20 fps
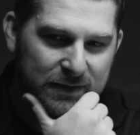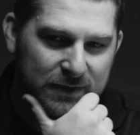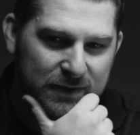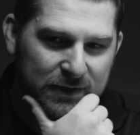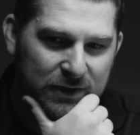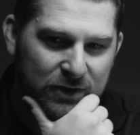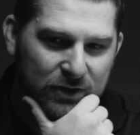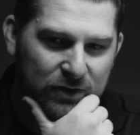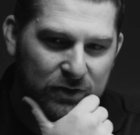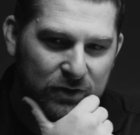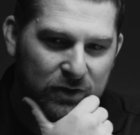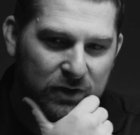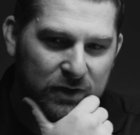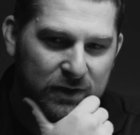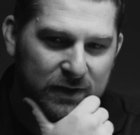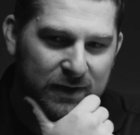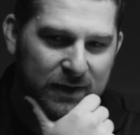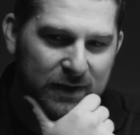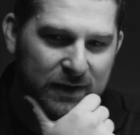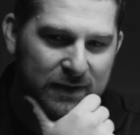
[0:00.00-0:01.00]

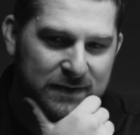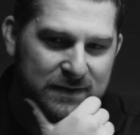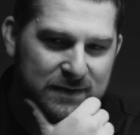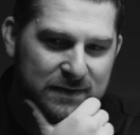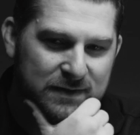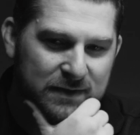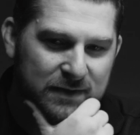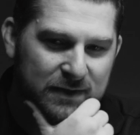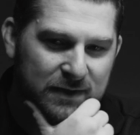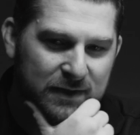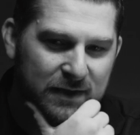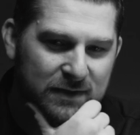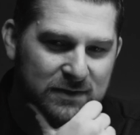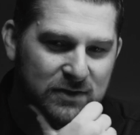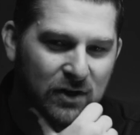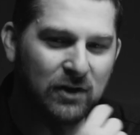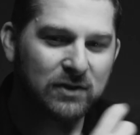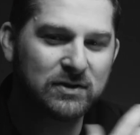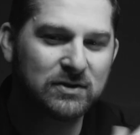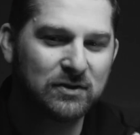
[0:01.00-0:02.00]
it's
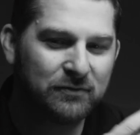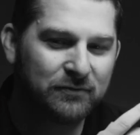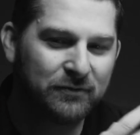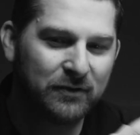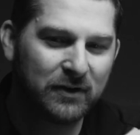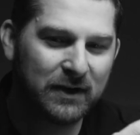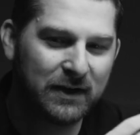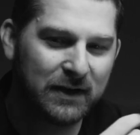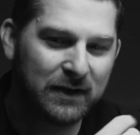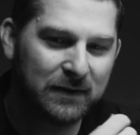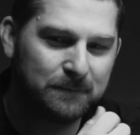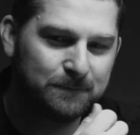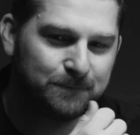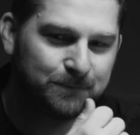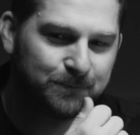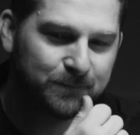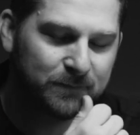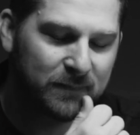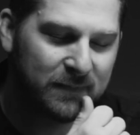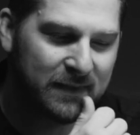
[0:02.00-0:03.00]
also funny
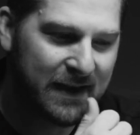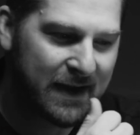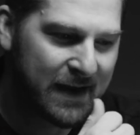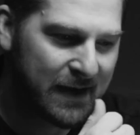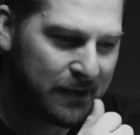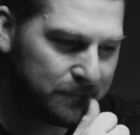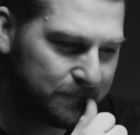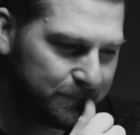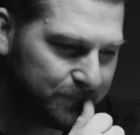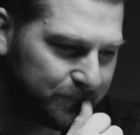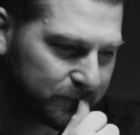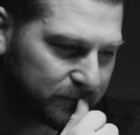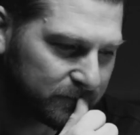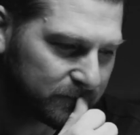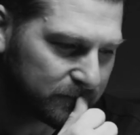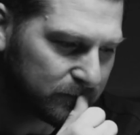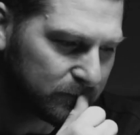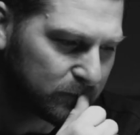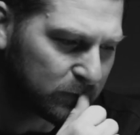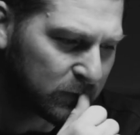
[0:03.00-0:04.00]
that
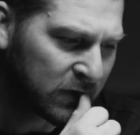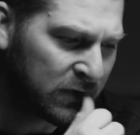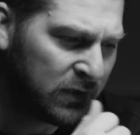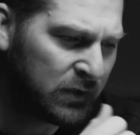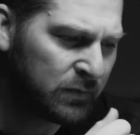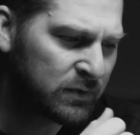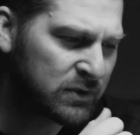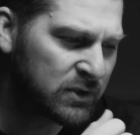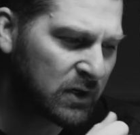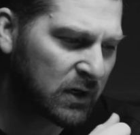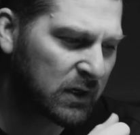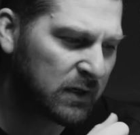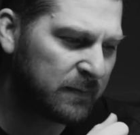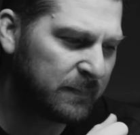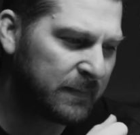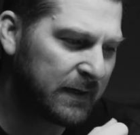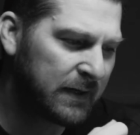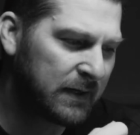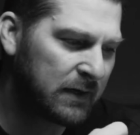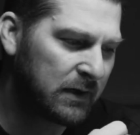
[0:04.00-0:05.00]
you were talking
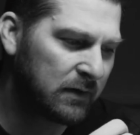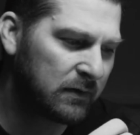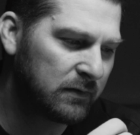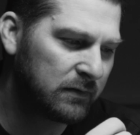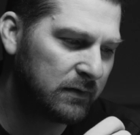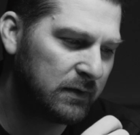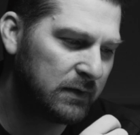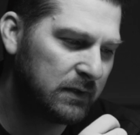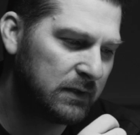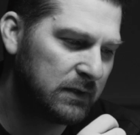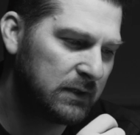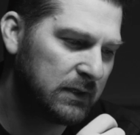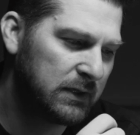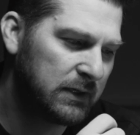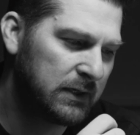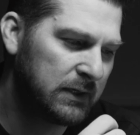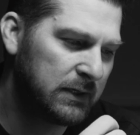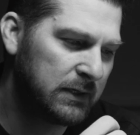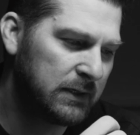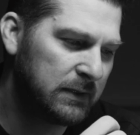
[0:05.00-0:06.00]
about
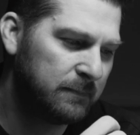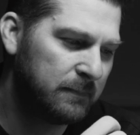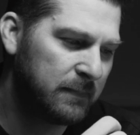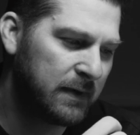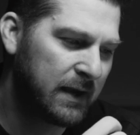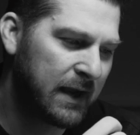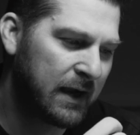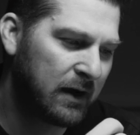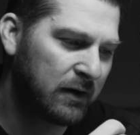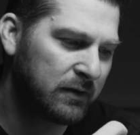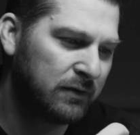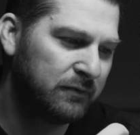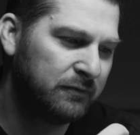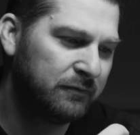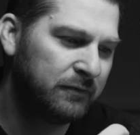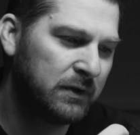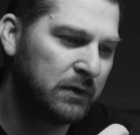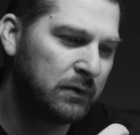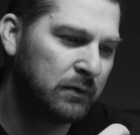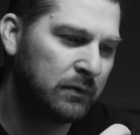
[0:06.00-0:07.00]
how you
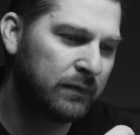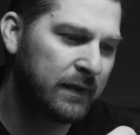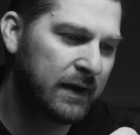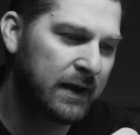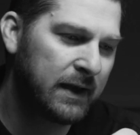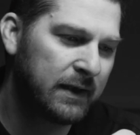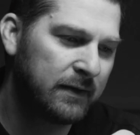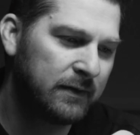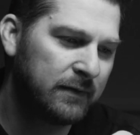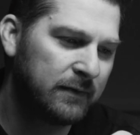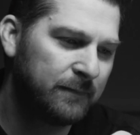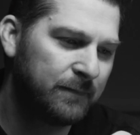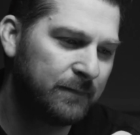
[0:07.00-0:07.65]
feel that